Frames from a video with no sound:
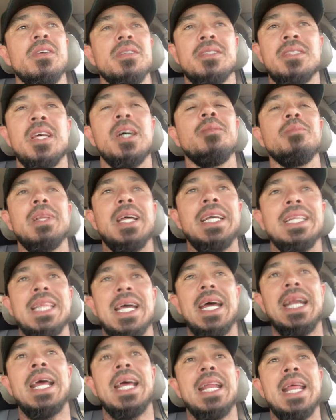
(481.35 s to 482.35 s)
something like
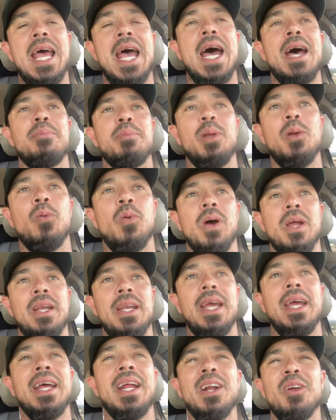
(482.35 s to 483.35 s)
that had happened one
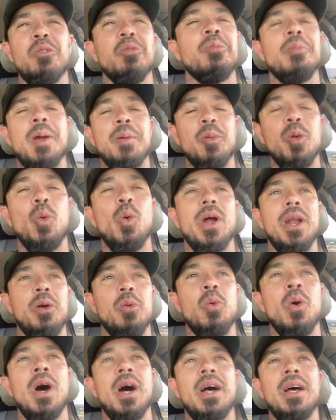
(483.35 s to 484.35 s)
day. I don't remember what it
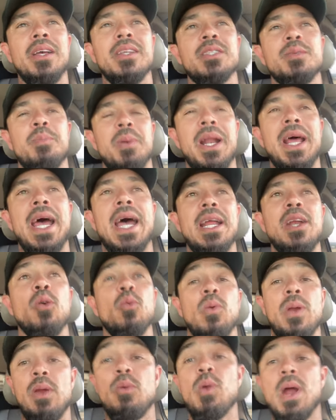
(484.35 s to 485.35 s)
was, but I had to
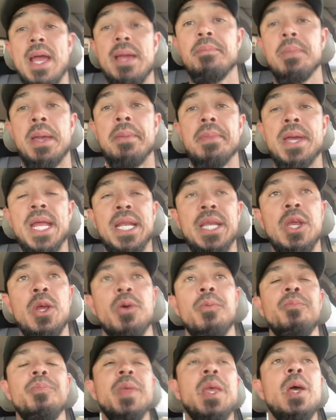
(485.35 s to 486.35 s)
rewrite my menu.
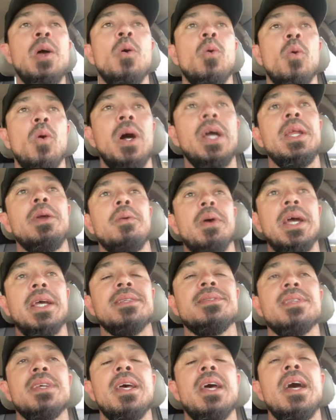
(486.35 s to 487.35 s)
Well,
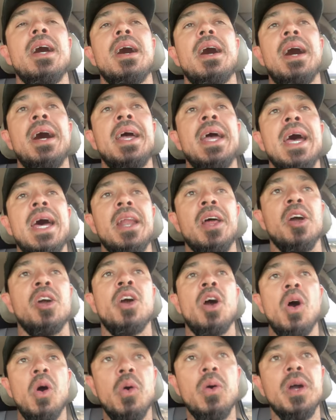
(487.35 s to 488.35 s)
anyways, I had a
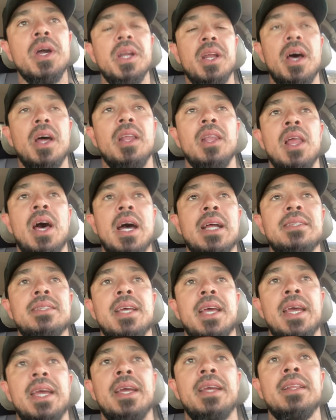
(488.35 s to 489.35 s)
coconut
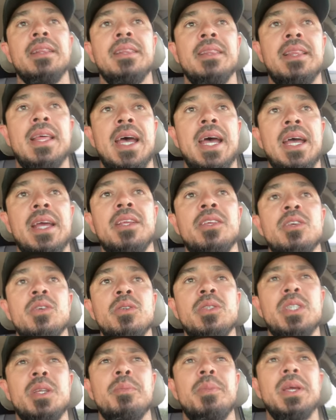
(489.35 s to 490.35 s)
latte that
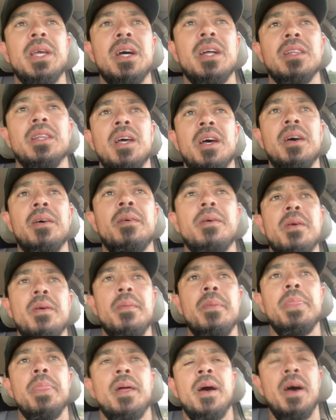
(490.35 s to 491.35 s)
used to be on the
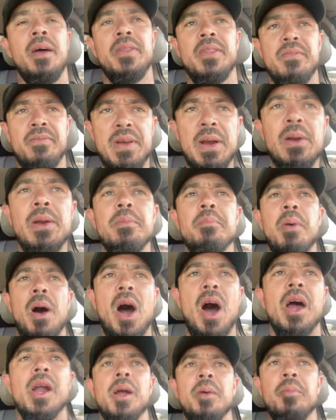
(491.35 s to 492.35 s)
uh, the very
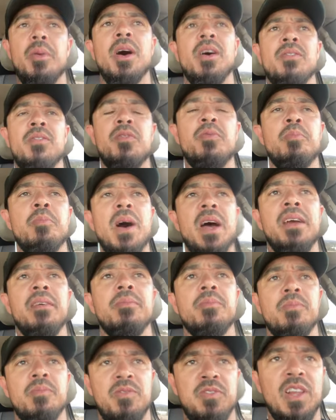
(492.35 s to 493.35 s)
bottom of my
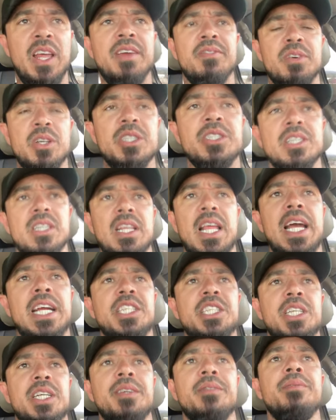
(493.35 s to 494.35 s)
flavor
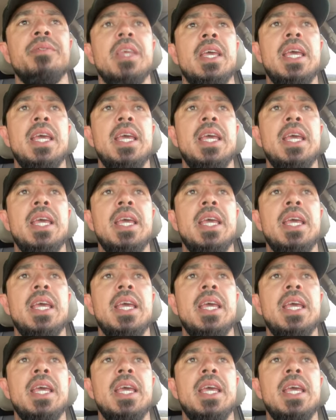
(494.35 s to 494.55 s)
selection.